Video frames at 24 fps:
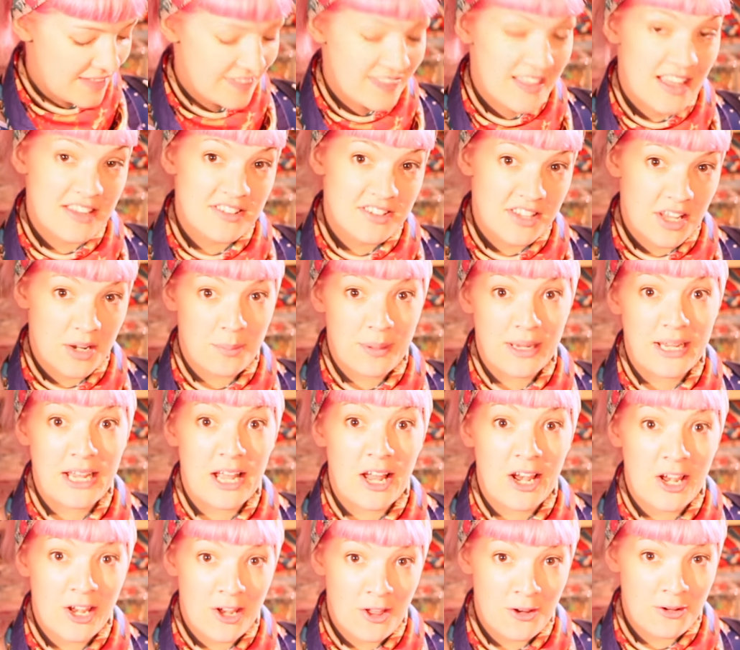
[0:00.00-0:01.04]
that's gonna be
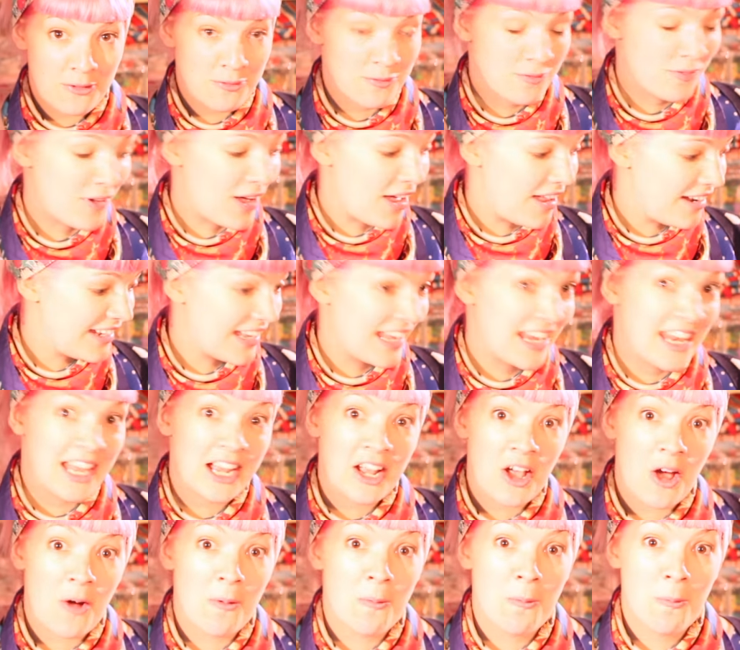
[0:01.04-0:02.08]
a lot of fun and I
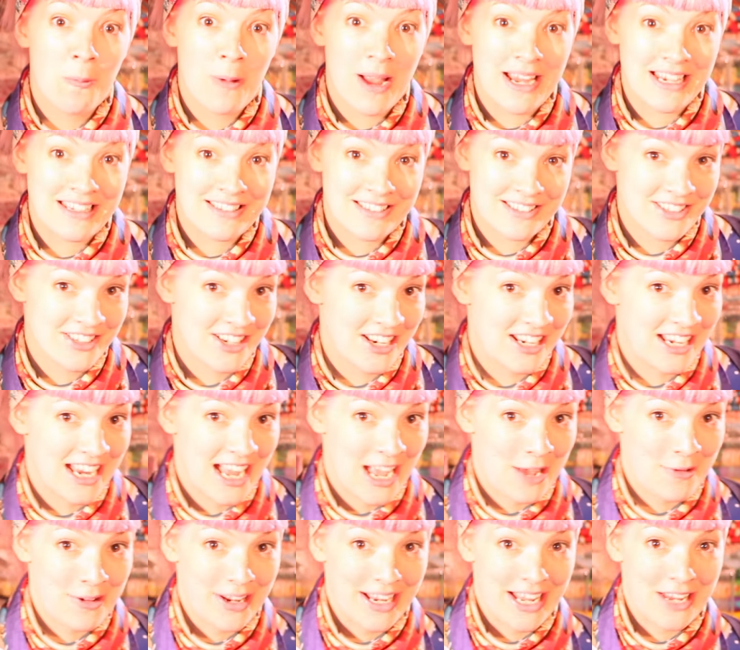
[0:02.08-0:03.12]
can't wait to show you
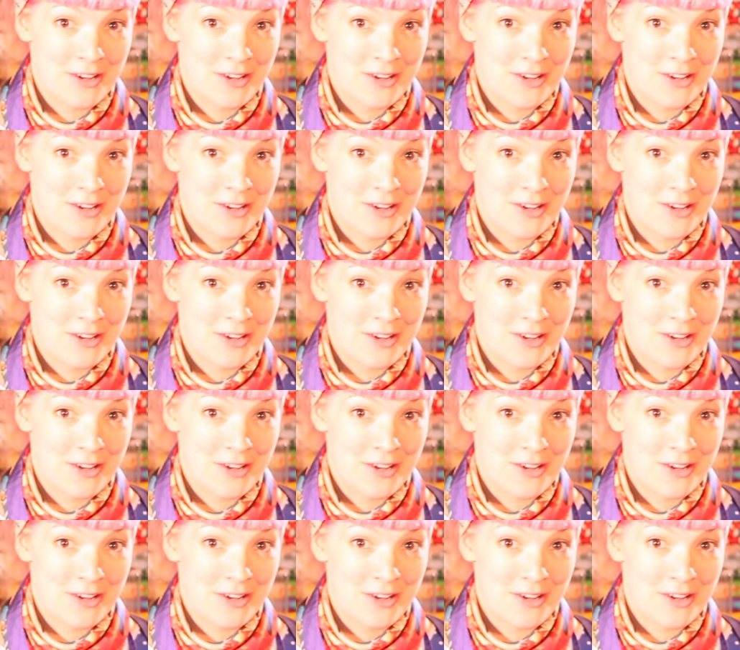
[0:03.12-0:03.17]
how I